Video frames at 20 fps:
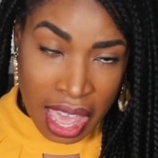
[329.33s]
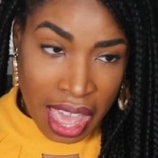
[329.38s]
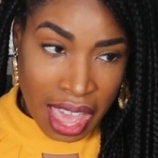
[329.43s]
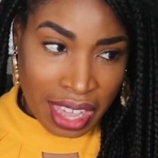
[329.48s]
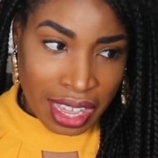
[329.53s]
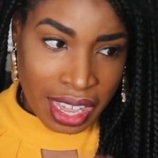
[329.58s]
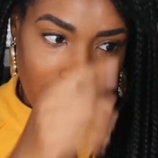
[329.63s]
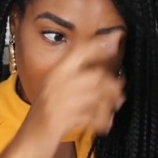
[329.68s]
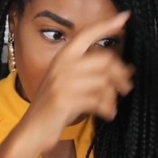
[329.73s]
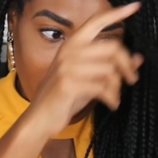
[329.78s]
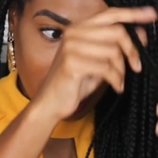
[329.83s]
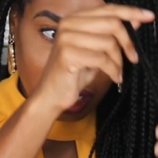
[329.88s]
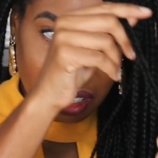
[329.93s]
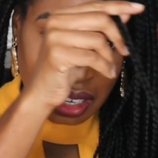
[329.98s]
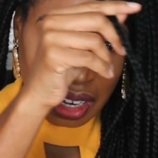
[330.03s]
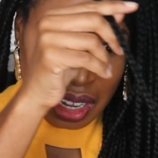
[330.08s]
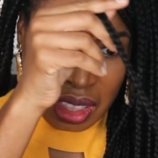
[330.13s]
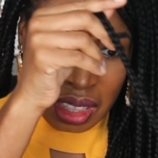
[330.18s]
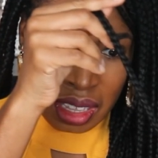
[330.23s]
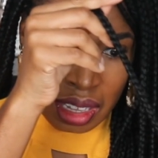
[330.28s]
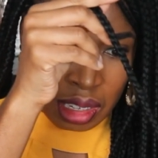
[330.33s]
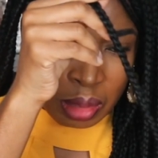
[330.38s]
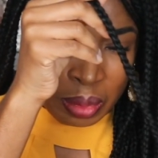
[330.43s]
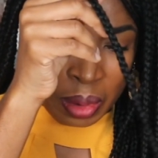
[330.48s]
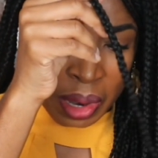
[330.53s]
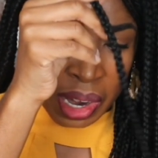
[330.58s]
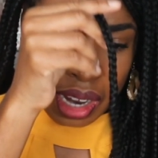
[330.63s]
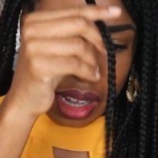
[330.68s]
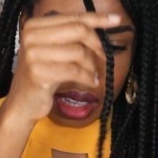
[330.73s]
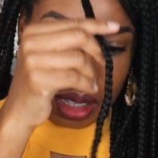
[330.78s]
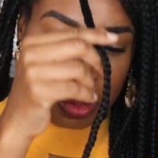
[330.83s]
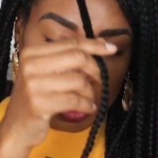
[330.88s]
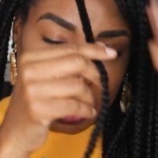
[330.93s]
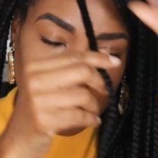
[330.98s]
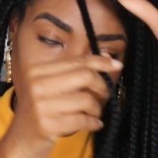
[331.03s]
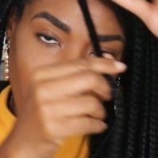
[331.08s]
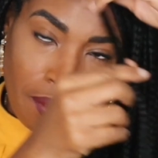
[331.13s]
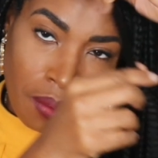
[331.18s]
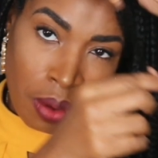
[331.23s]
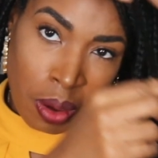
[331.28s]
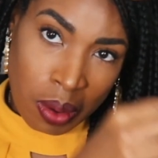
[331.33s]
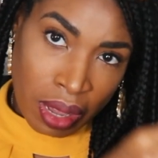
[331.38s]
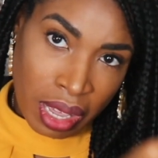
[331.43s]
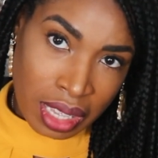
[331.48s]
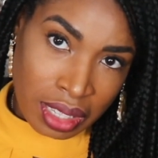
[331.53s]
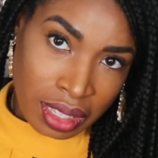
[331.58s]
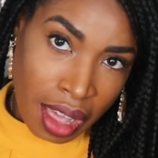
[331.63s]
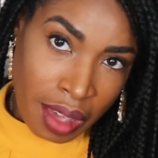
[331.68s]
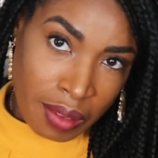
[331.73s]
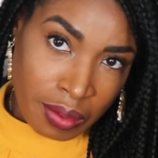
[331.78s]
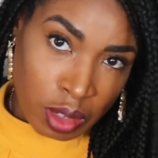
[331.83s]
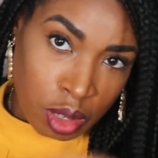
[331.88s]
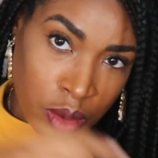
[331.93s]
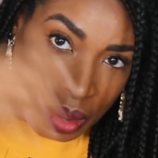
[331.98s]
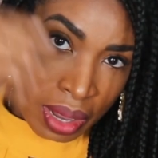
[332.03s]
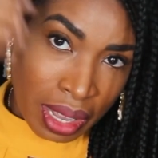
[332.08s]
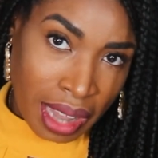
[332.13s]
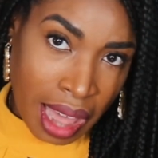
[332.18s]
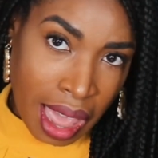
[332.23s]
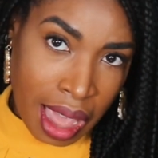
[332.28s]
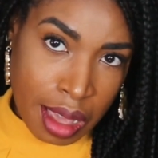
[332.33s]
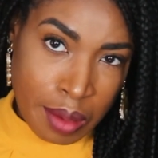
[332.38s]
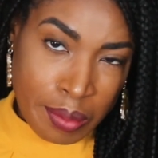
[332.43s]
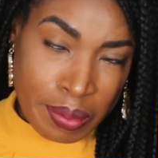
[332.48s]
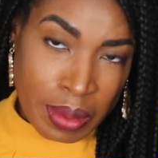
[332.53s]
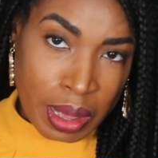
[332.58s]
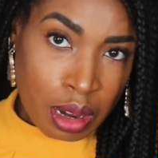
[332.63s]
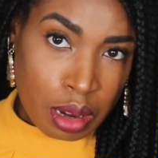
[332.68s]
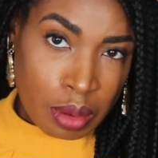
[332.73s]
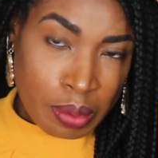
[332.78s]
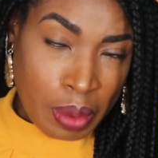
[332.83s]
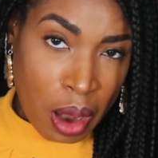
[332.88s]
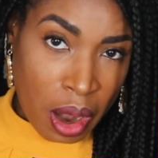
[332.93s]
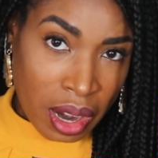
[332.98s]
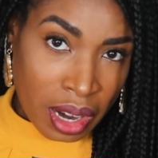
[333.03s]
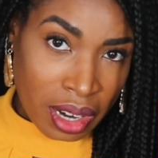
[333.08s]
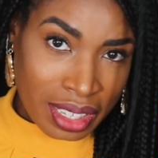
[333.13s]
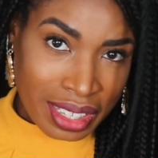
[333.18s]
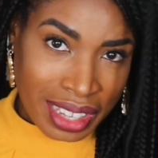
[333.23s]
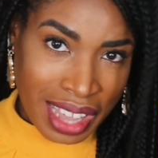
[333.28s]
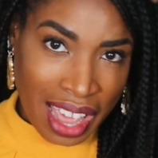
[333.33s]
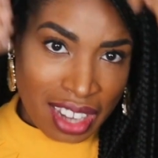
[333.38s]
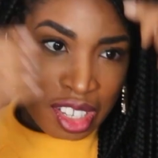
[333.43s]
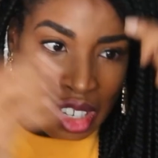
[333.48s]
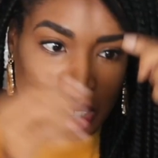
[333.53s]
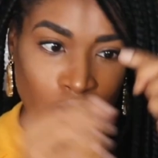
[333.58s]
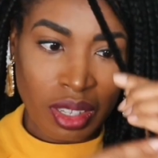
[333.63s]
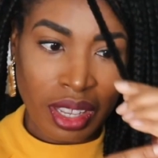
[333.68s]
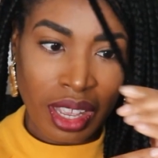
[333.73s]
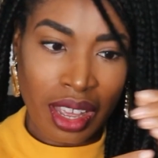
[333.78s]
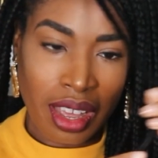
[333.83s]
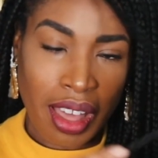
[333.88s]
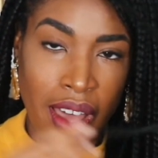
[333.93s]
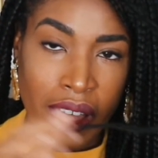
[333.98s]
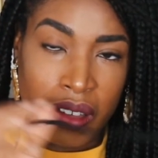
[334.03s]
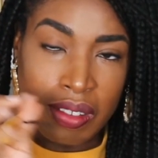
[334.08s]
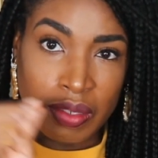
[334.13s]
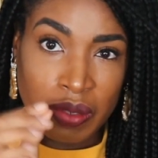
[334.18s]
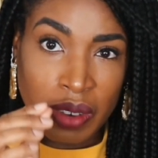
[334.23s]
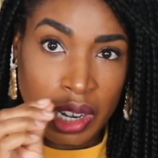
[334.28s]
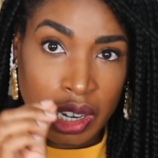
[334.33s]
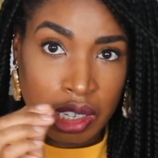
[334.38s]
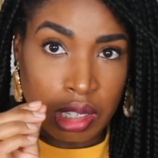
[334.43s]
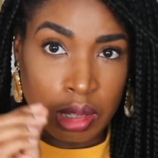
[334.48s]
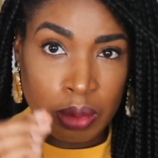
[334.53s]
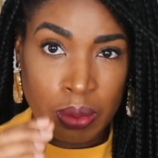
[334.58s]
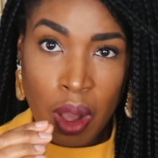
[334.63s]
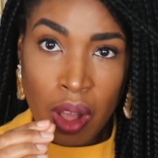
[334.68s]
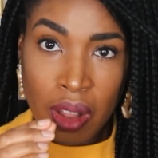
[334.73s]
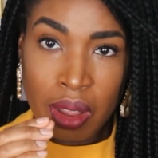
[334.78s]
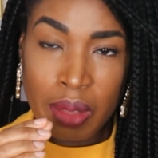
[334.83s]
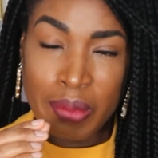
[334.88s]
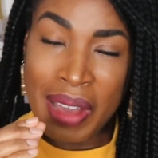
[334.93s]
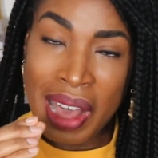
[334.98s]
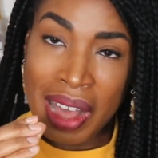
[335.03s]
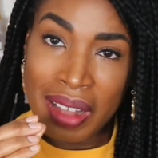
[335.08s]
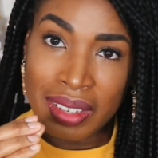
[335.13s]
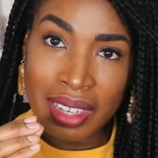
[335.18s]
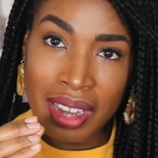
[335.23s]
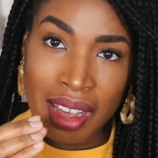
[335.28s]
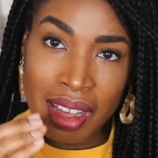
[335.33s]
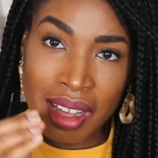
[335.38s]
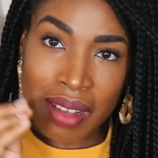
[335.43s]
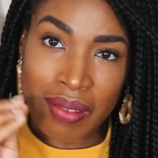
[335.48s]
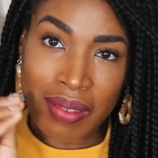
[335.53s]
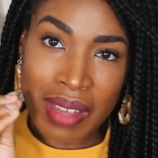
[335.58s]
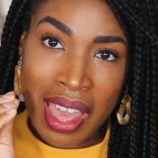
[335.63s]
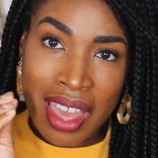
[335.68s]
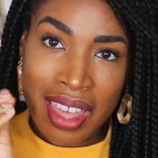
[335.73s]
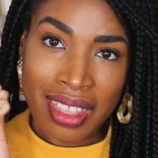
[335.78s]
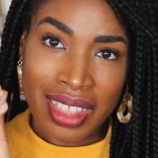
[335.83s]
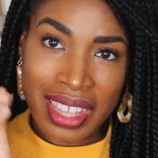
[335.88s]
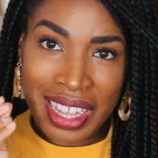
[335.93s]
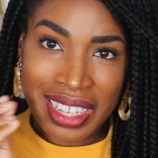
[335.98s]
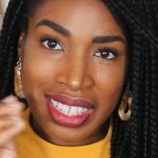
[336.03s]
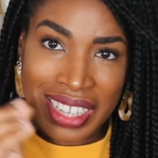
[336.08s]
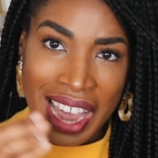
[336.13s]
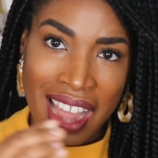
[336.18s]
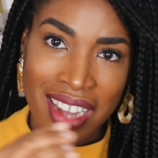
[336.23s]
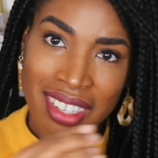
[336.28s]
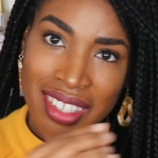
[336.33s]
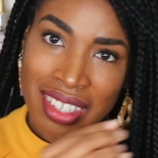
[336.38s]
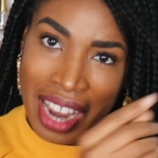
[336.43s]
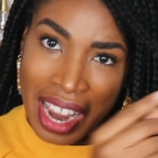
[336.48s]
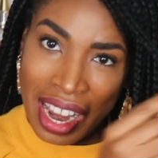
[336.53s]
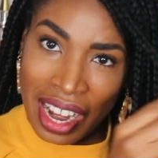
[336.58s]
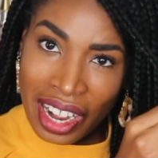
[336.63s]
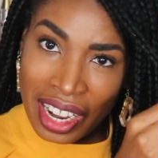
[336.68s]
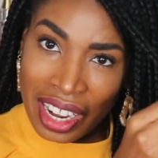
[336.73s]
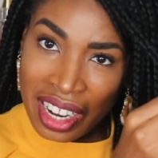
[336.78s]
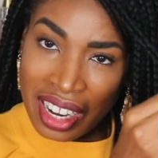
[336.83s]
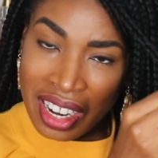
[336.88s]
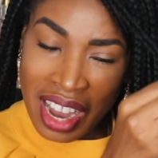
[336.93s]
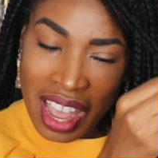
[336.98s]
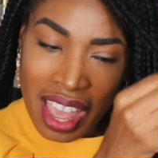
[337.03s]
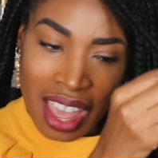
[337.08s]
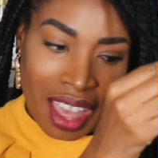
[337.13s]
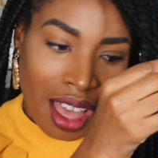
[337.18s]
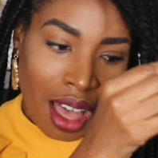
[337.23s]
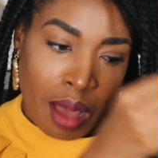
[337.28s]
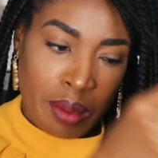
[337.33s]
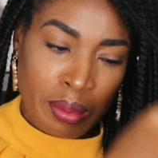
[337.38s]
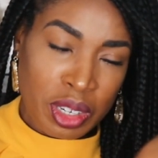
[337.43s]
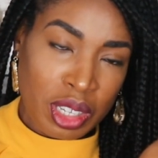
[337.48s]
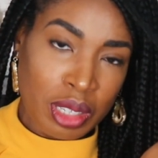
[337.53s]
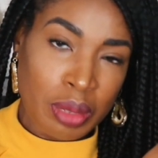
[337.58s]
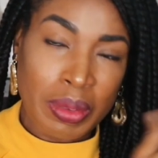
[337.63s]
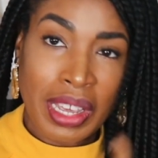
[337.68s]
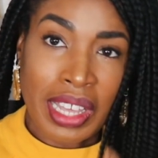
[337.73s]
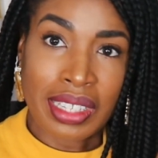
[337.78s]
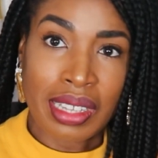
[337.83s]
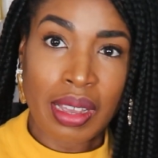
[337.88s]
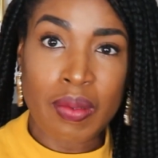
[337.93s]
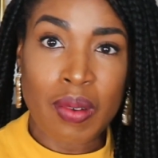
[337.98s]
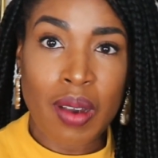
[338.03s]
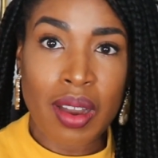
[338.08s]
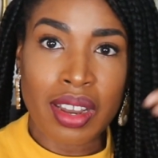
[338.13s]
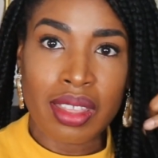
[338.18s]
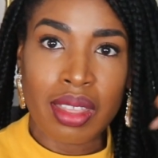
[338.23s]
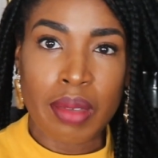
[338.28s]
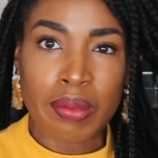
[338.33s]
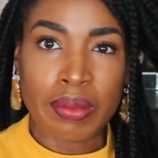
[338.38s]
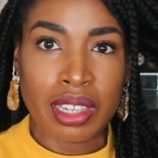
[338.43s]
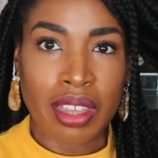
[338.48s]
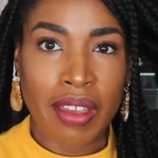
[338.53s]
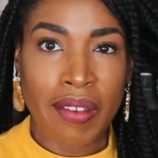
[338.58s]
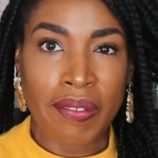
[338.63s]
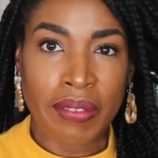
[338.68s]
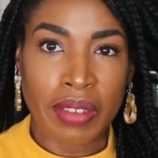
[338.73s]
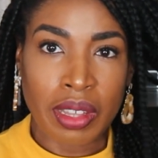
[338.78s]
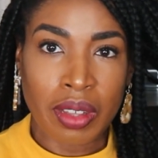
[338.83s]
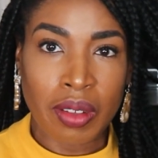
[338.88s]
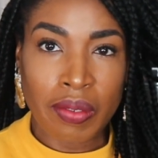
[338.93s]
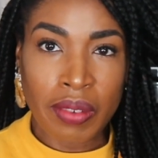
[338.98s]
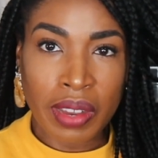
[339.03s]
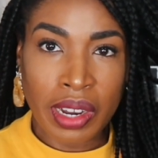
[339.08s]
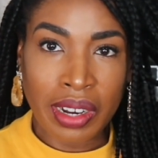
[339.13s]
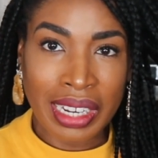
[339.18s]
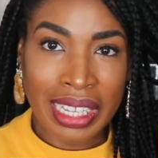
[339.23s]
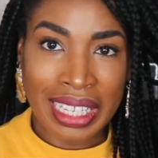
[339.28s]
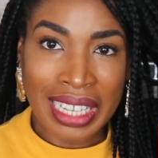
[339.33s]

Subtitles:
Again, I did these braids with the focus of doing like bigger parts and using a very small amount of the attached hair, just because I wanted them to feel very